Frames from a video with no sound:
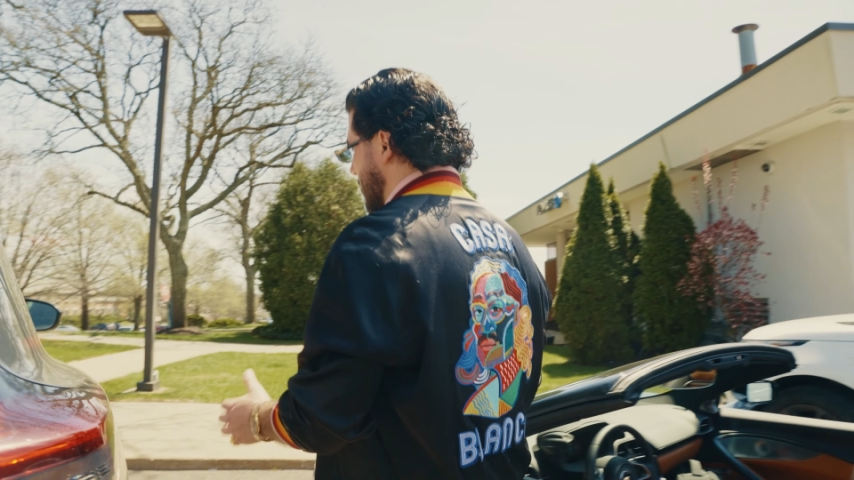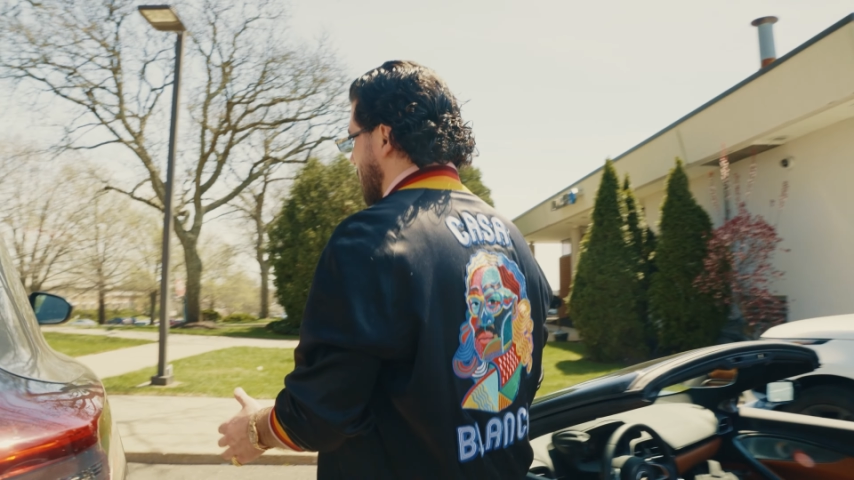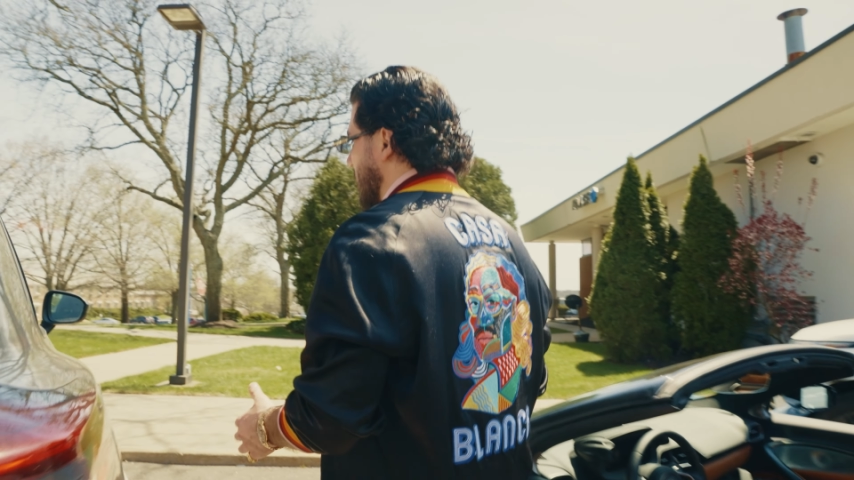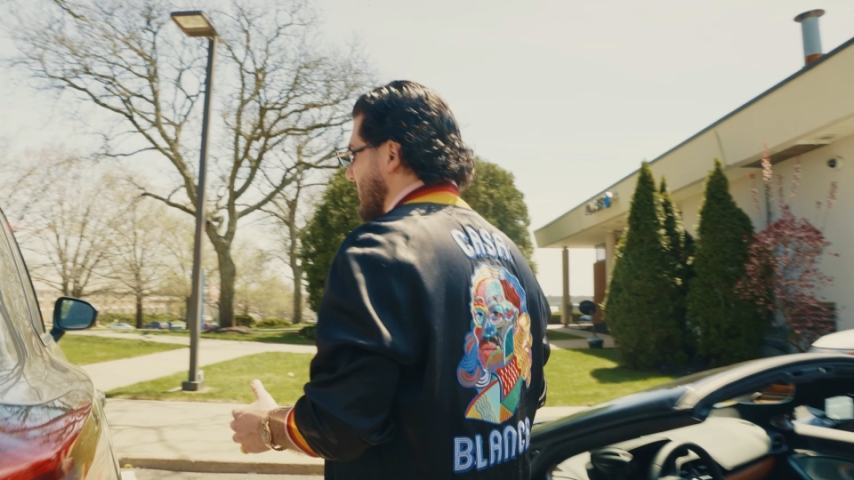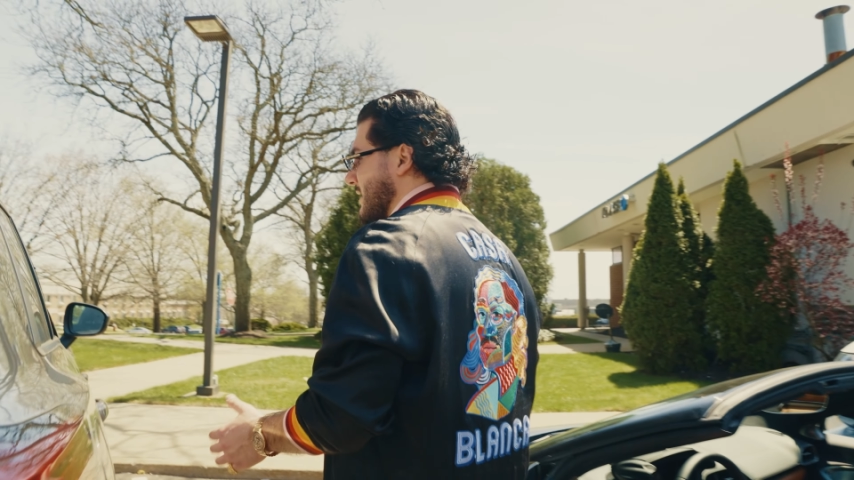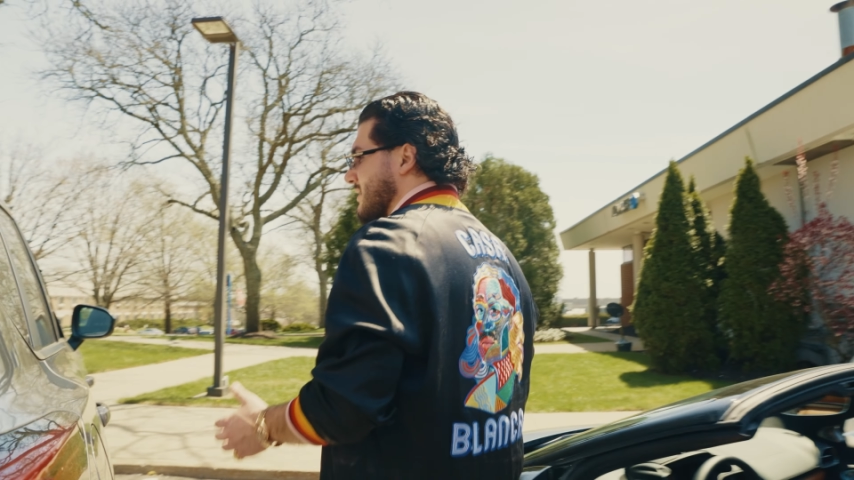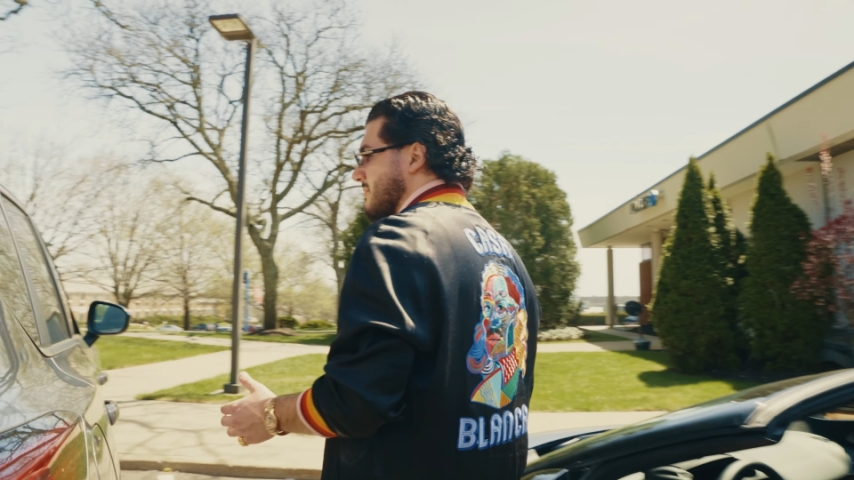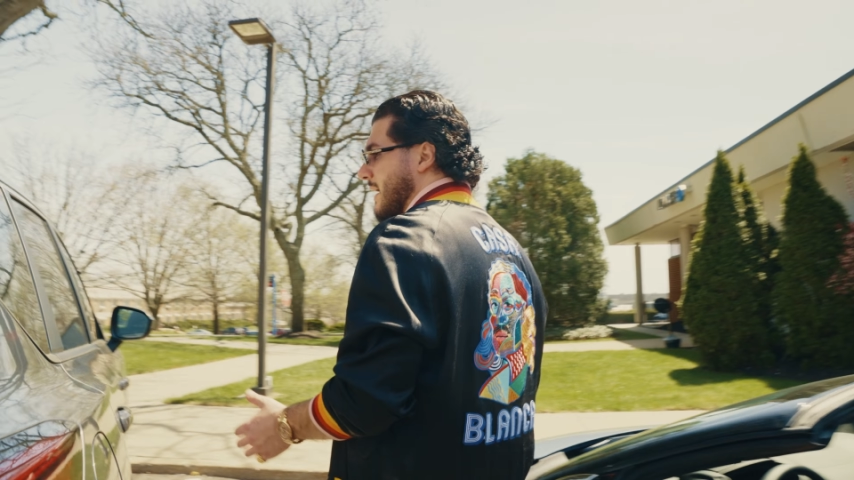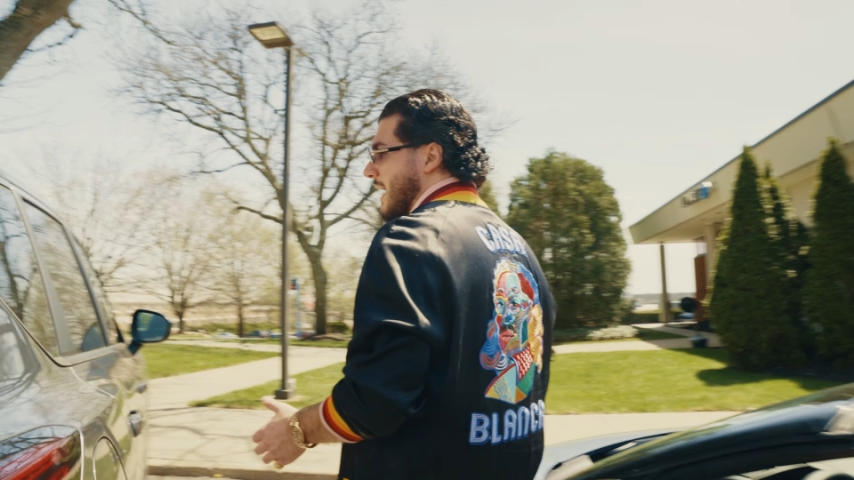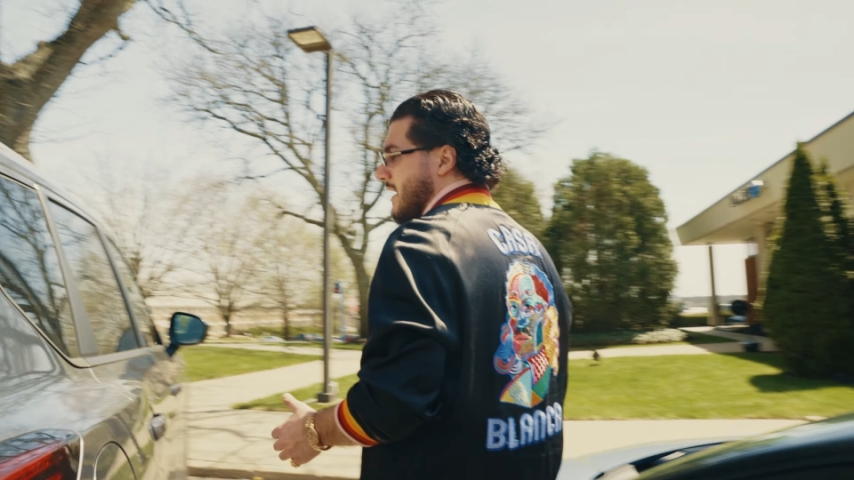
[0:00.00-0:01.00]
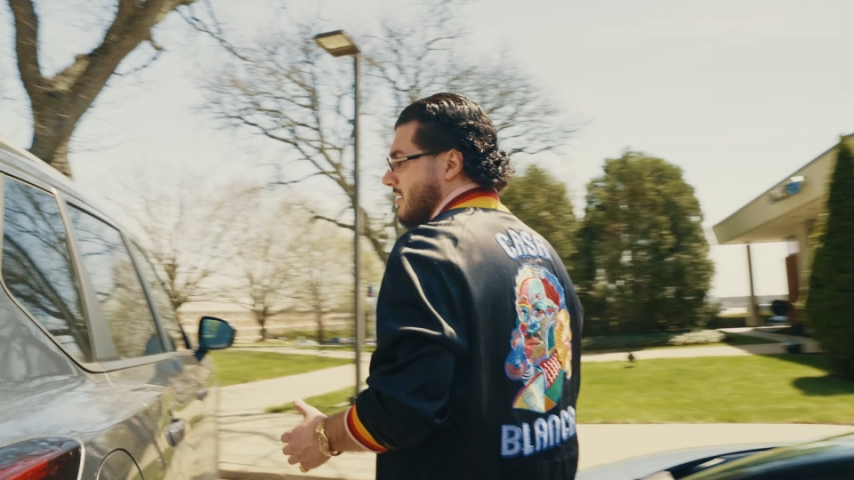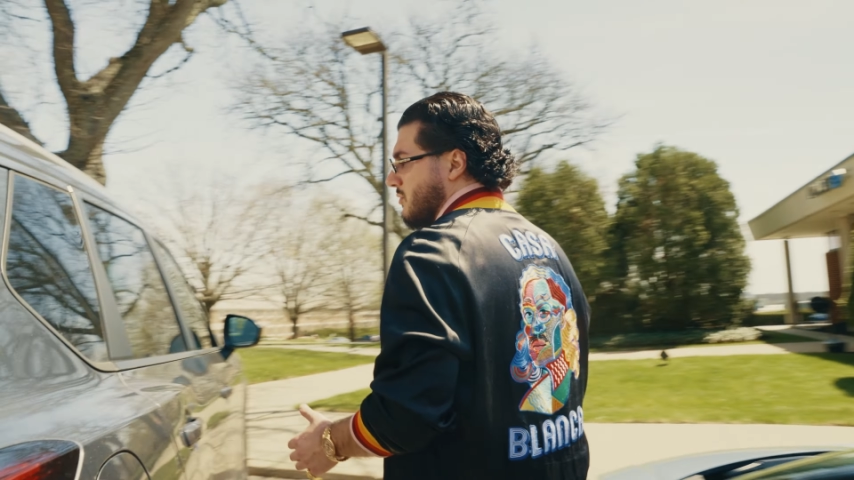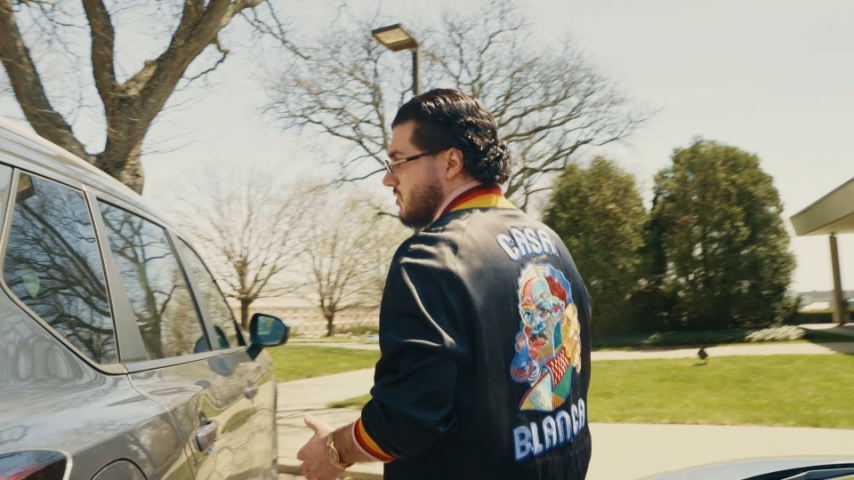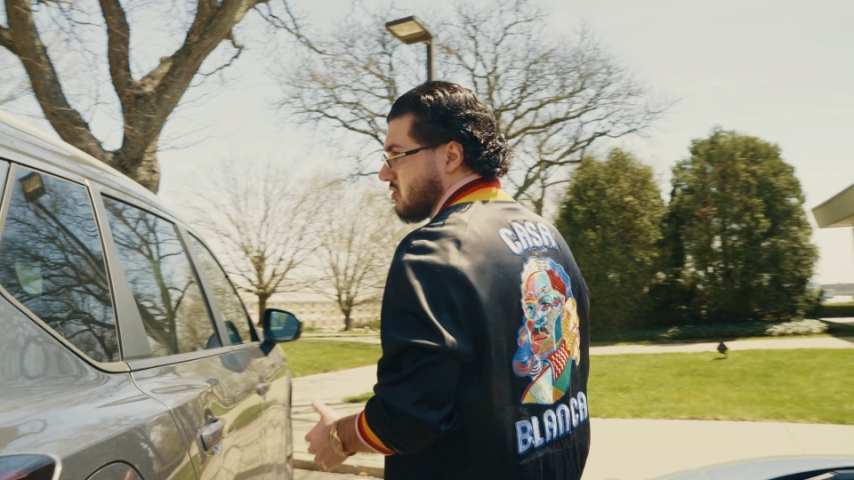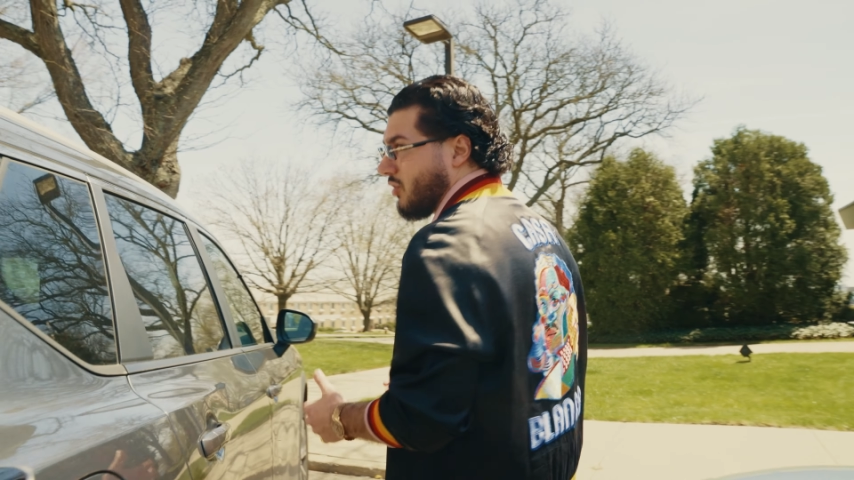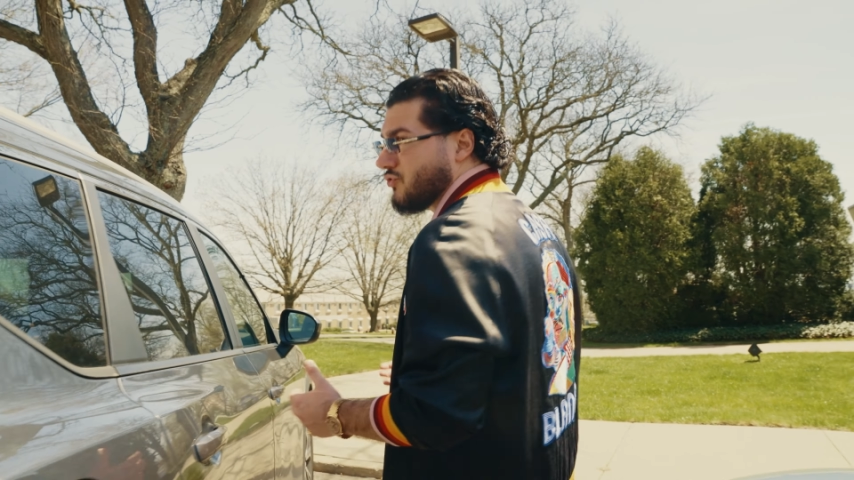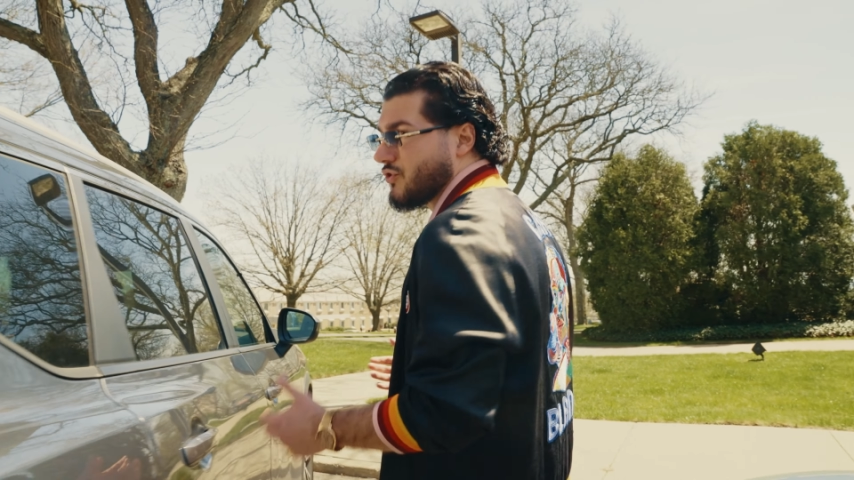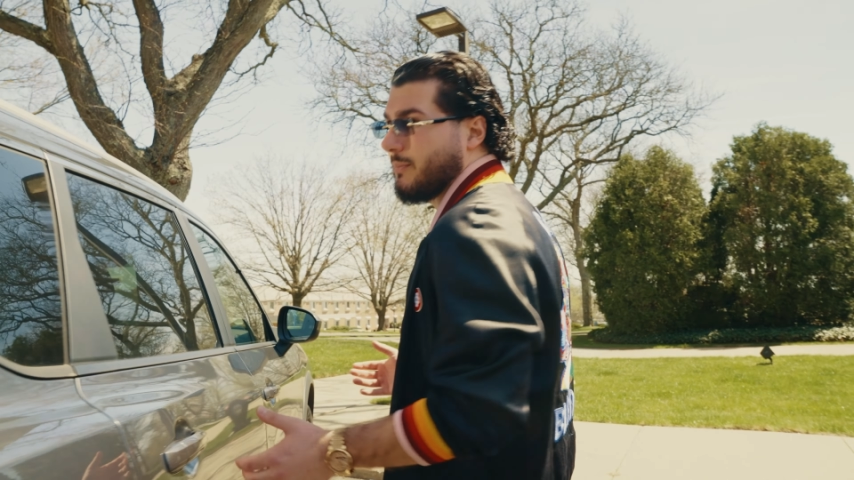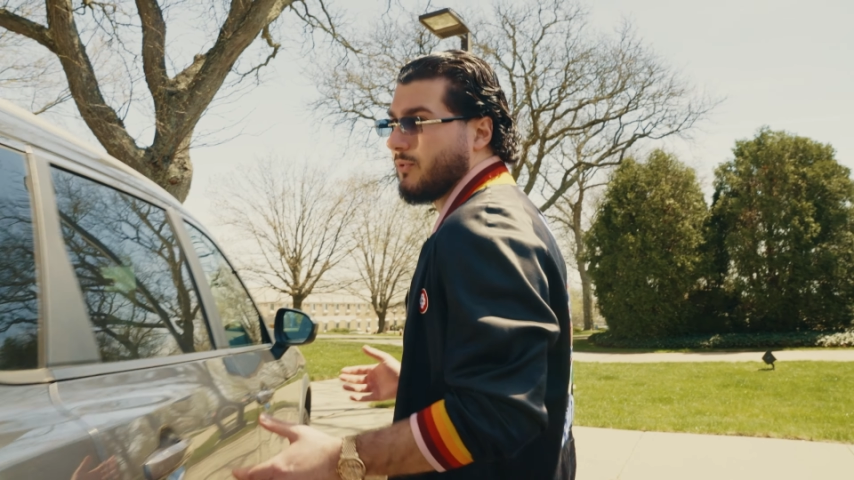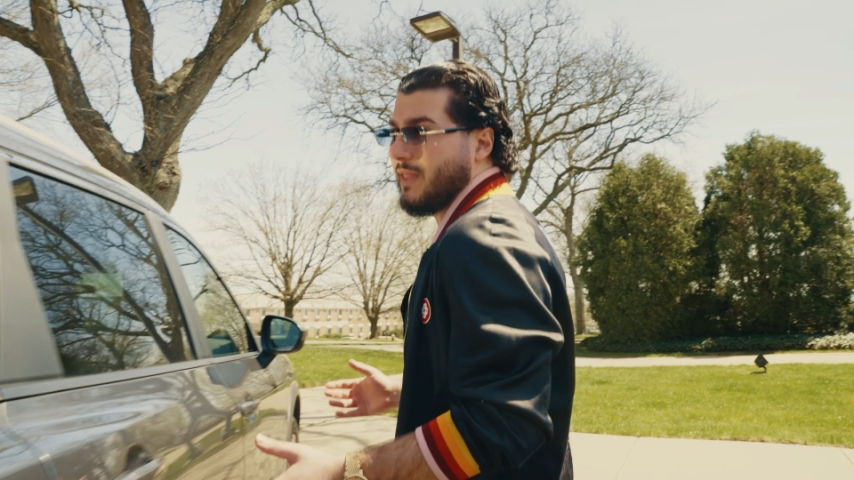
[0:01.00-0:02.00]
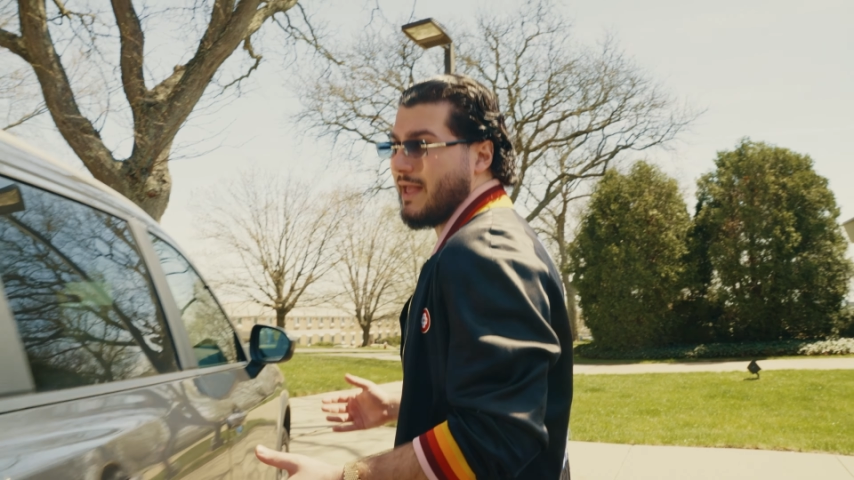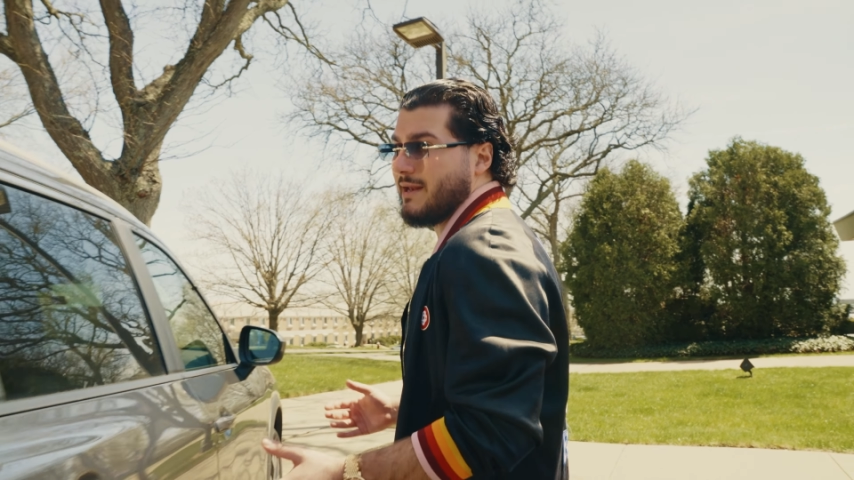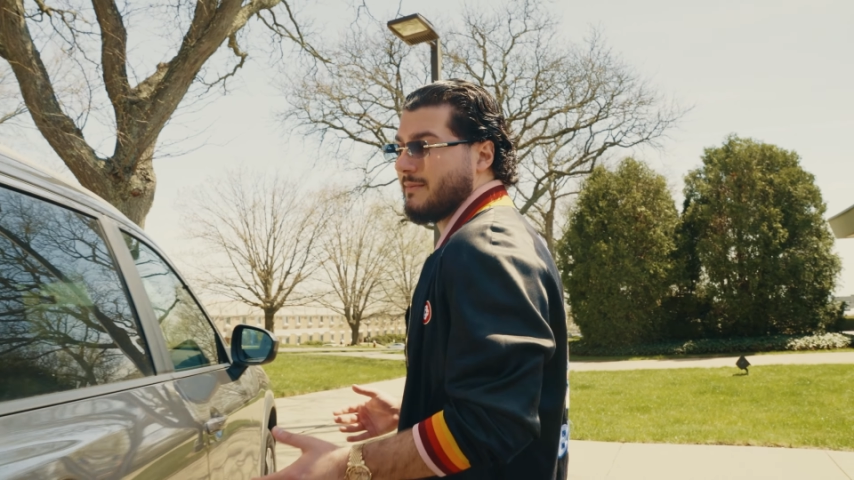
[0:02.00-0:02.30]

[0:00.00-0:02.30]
we like to buy what's called triple net,